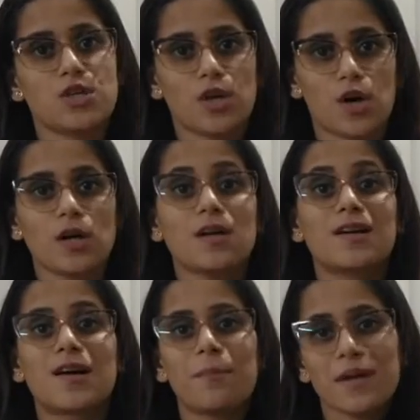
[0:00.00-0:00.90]
your
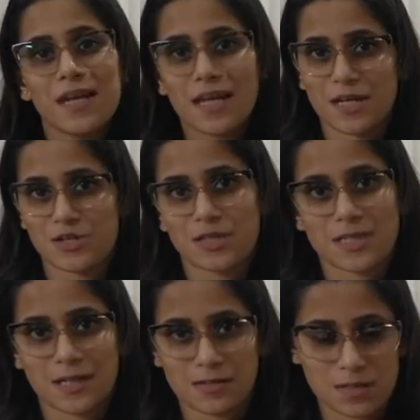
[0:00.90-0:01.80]
communication
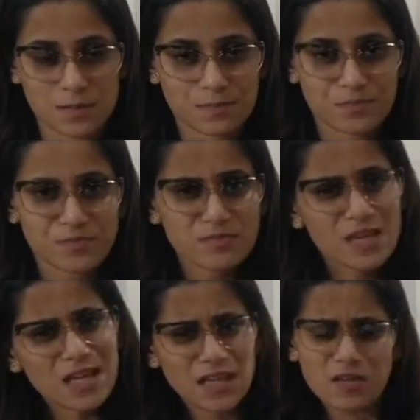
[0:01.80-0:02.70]
skills.
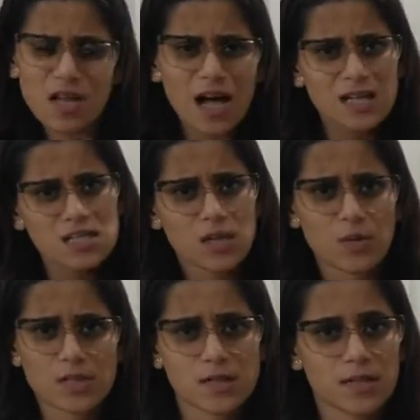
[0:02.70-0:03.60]
They will ask you
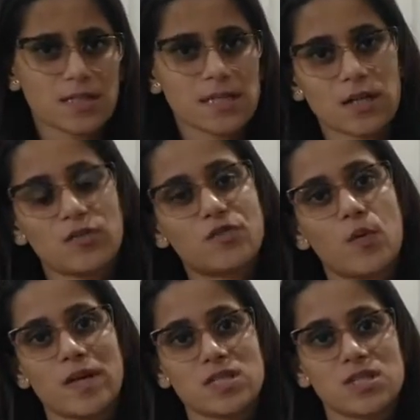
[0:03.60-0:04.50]
a certain set of
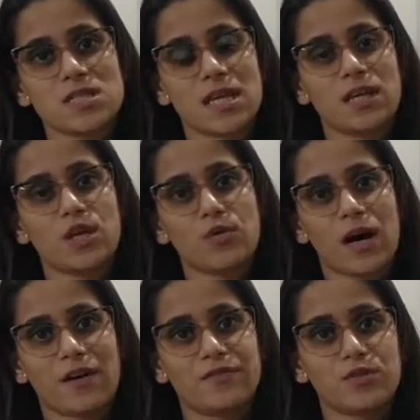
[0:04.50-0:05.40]
questions and you
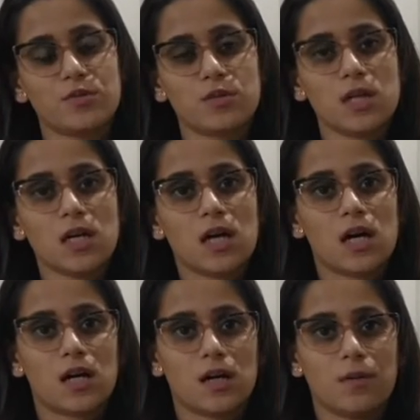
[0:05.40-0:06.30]
have to
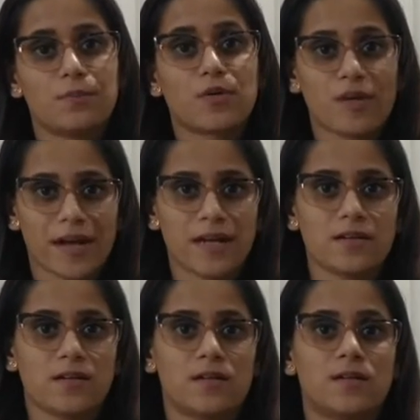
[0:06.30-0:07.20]
provide
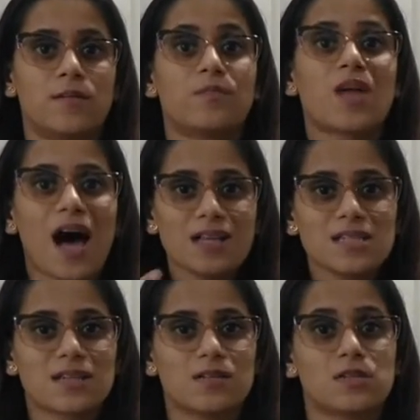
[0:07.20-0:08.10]

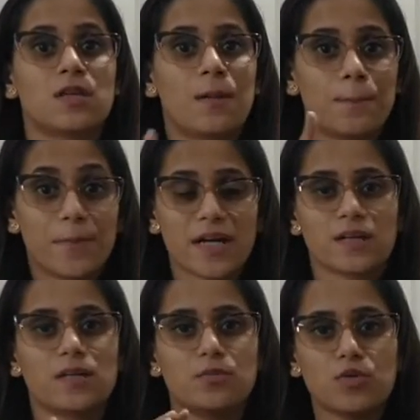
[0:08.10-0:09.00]
answers. But
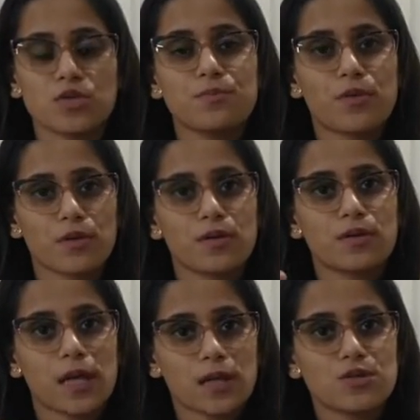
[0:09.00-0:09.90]
the most important
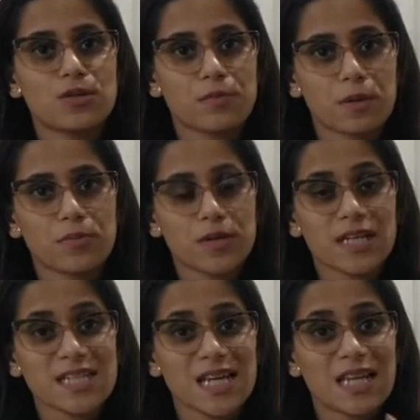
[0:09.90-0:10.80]
thing to remember
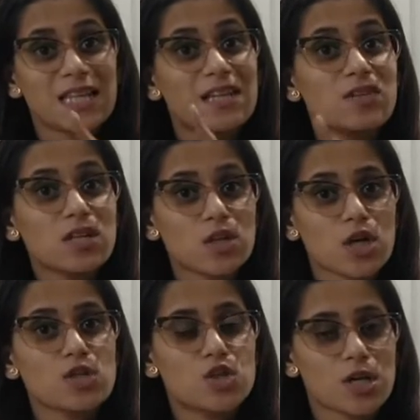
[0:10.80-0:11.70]
is they will
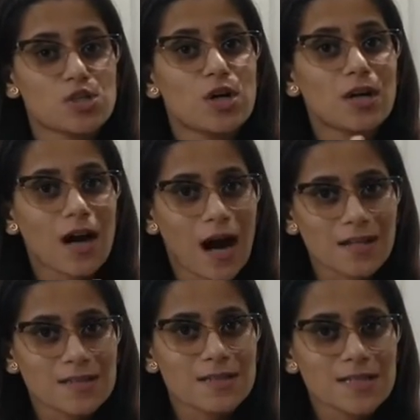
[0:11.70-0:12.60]
not judge your
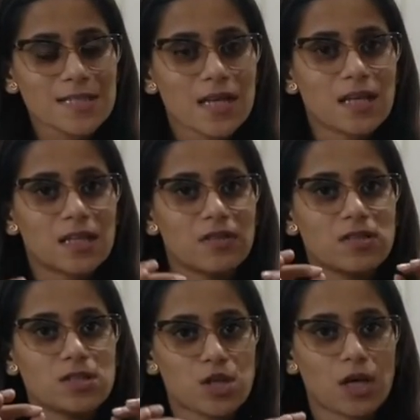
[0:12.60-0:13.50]
answers, they
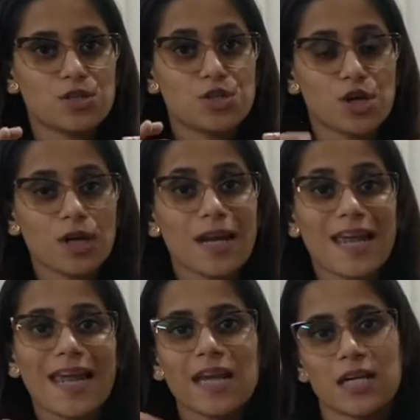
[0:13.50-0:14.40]
will judge your
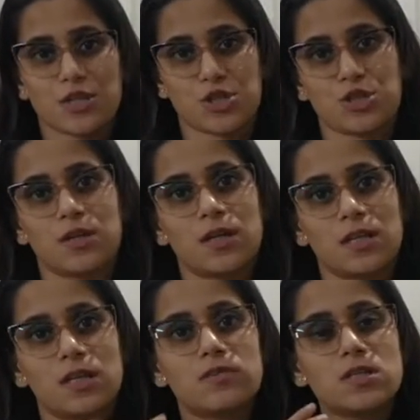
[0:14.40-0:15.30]
English.
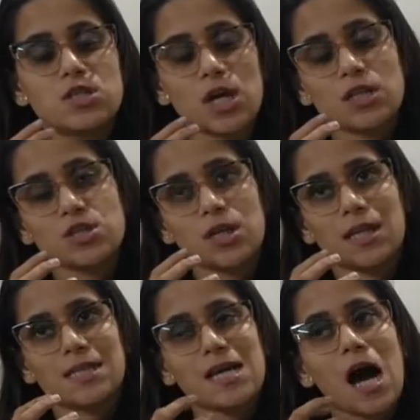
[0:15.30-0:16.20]
They will judge
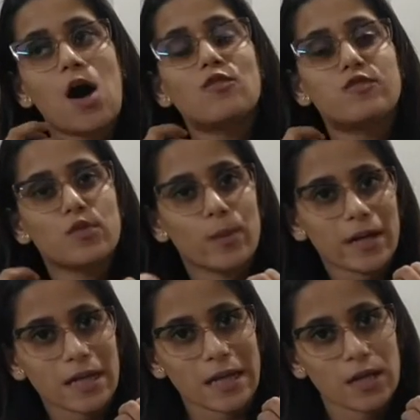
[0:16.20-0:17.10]
that how
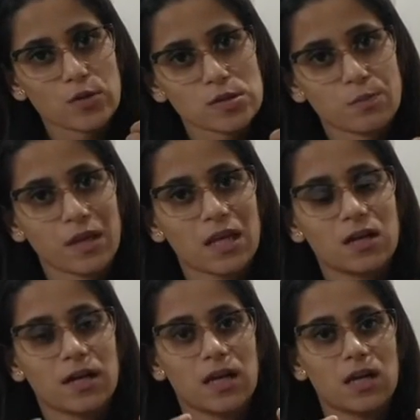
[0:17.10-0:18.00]
fluently you speak
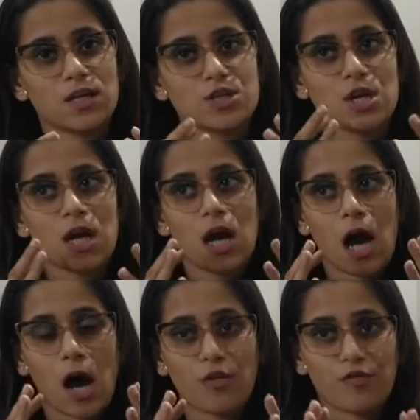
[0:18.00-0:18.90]
English,
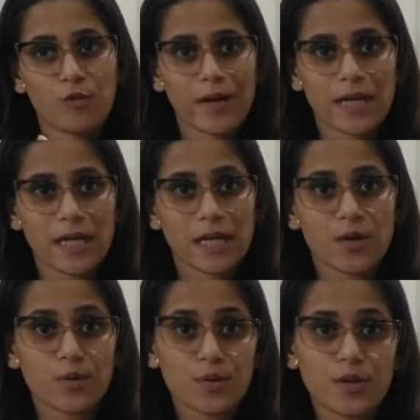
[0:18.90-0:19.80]
how fluently
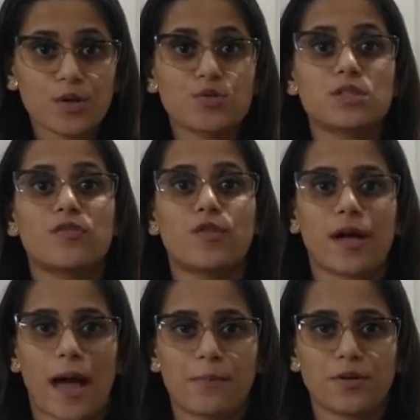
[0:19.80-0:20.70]
you use the
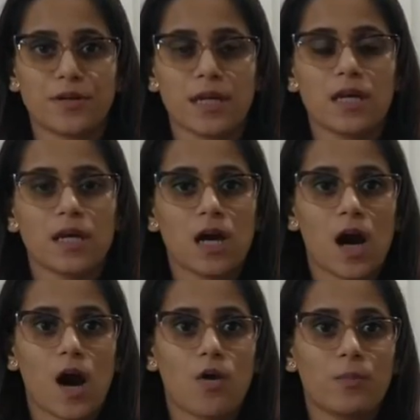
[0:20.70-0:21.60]
vocabulary,
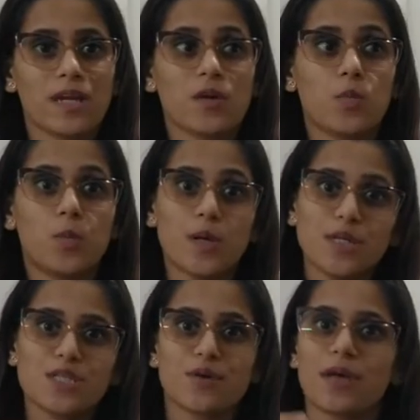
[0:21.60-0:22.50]
how many
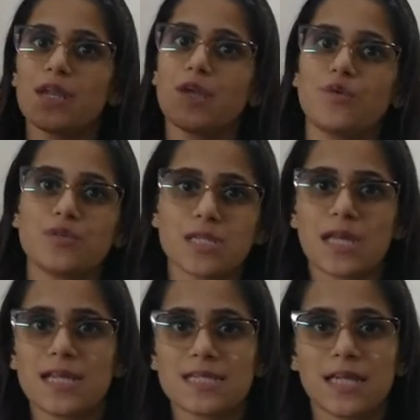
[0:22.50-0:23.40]
words you can use
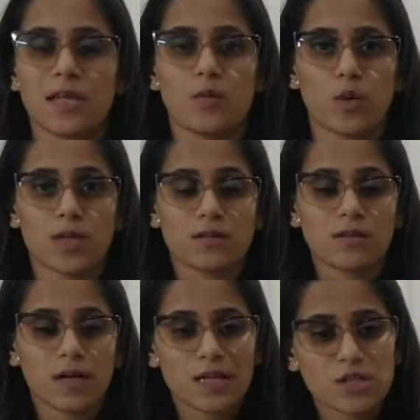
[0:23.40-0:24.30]
easily, what are the
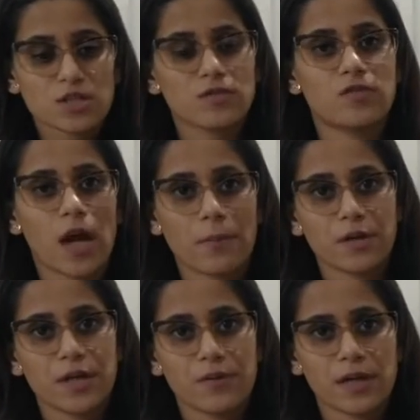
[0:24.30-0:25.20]
ranges of grammar
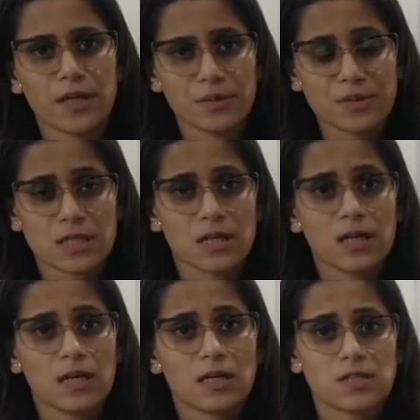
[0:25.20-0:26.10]
you can use.
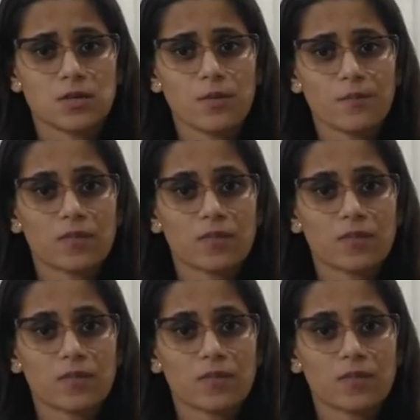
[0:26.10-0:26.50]
So